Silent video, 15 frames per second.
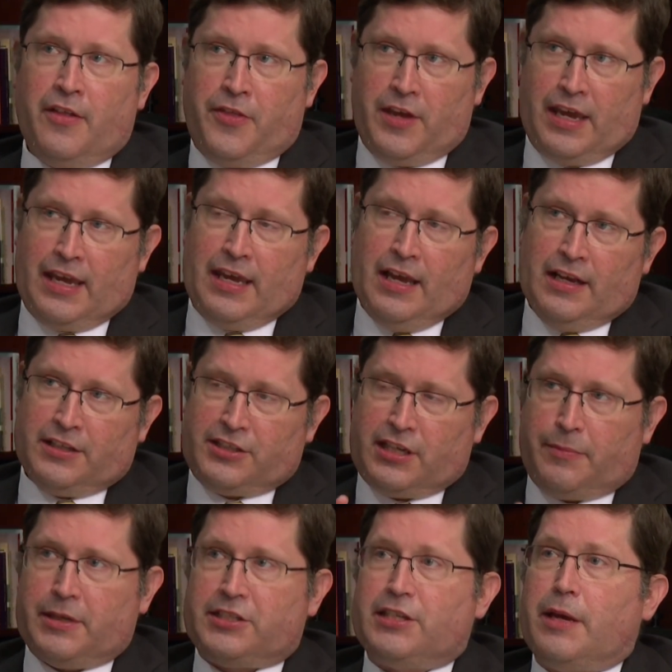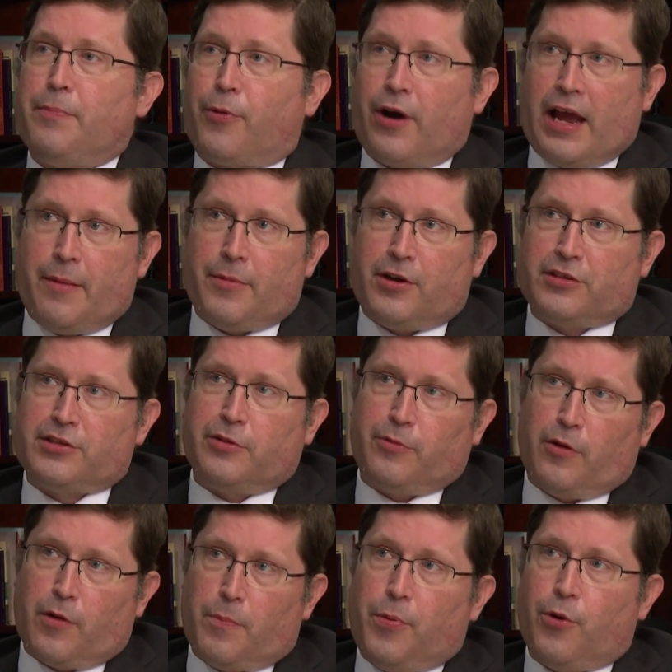the CBC parameters that we
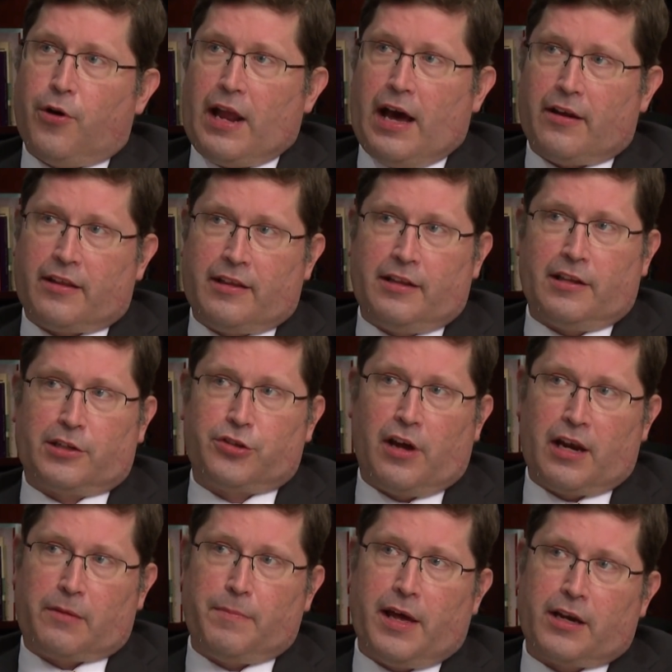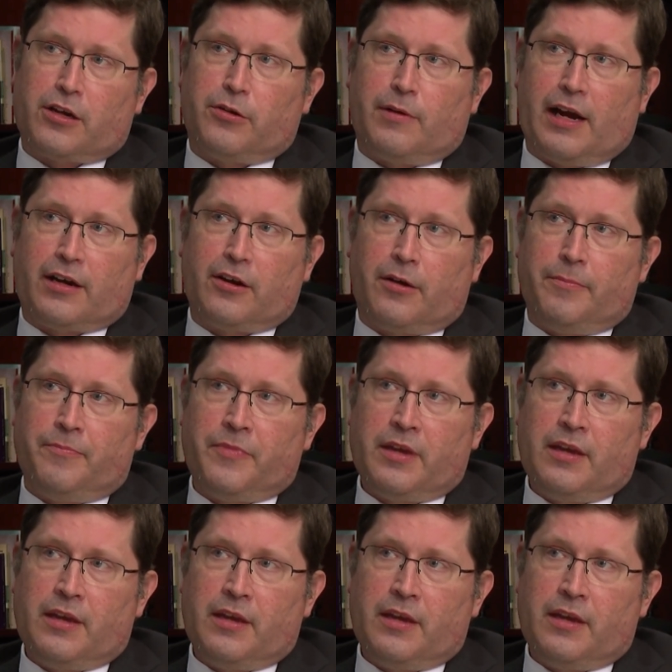report out in the electronic medical record.